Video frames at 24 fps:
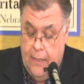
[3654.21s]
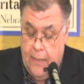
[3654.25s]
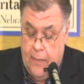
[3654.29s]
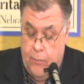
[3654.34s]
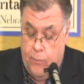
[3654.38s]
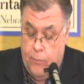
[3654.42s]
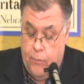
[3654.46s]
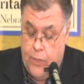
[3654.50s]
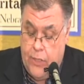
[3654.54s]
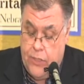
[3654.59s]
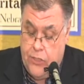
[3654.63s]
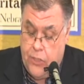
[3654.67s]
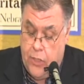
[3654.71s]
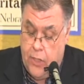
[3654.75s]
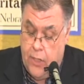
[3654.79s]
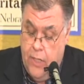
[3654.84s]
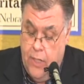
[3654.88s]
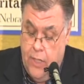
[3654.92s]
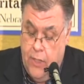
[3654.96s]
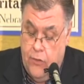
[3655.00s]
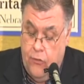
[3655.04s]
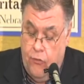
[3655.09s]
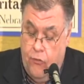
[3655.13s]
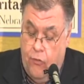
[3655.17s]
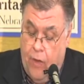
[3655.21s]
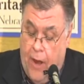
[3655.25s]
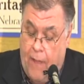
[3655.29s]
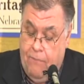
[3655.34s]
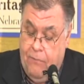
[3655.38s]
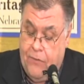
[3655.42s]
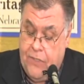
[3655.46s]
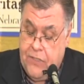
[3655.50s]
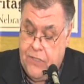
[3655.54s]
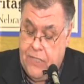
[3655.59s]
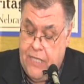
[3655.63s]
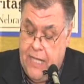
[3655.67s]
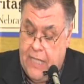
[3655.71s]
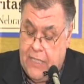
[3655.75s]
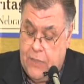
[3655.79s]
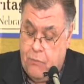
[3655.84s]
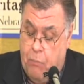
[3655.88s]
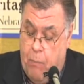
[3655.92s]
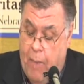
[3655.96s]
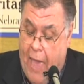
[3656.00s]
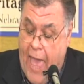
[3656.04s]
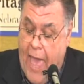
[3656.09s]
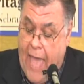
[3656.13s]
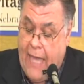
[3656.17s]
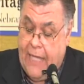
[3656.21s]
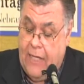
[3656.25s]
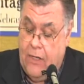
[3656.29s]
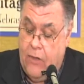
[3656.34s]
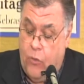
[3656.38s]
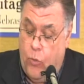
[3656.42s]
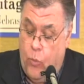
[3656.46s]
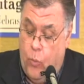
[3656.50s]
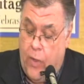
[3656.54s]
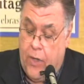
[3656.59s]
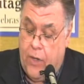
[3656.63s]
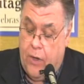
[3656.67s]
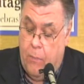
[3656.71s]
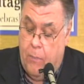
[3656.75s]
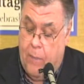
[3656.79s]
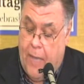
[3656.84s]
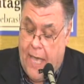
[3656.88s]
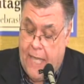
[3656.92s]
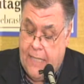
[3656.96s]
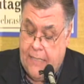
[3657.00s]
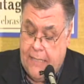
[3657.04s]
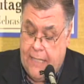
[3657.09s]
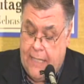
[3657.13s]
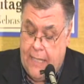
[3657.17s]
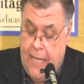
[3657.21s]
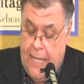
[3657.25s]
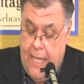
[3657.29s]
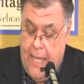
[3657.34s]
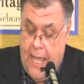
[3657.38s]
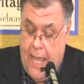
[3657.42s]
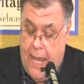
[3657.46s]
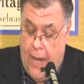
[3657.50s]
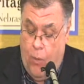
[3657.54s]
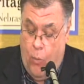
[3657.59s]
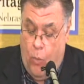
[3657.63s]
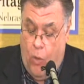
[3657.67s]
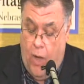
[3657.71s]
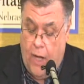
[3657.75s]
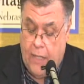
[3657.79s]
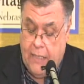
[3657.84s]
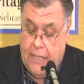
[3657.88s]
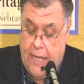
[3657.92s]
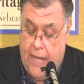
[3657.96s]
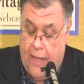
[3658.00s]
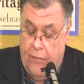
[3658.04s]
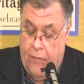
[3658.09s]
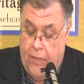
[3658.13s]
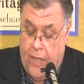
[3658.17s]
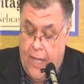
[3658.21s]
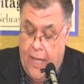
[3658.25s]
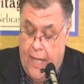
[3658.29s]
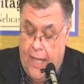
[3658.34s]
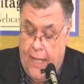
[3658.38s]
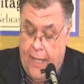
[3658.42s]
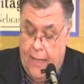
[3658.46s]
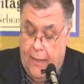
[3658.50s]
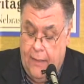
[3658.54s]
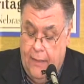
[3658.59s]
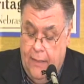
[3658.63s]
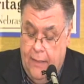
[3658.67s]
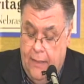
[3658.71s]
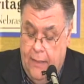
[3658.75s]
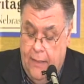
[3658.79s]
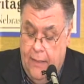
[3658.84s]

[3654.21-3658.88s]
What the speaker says: The preacher dropped the snakes back into the wicker basket and walked down the aisle.